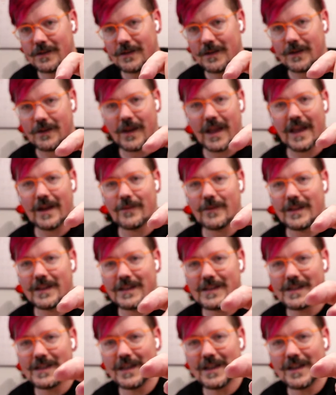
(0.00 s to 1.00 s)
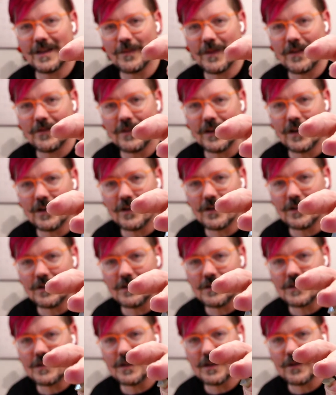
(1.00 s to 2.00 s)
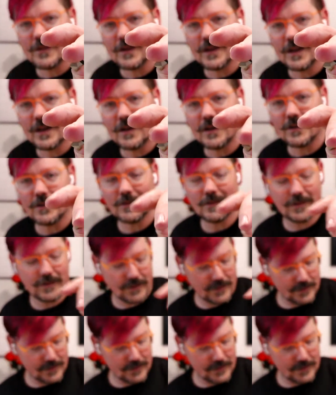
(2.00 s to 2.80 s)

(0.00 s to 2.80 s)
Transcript: You can't really see it in my fingers. There we go.